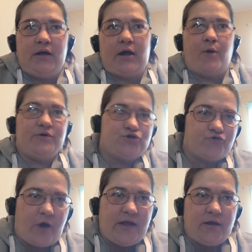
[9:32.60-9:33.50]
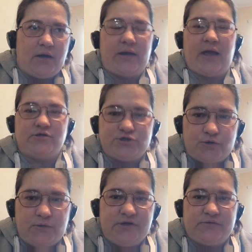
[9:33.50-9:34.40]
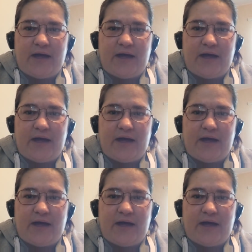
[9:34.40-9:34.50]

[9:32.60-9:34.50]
going straight and getting sorted,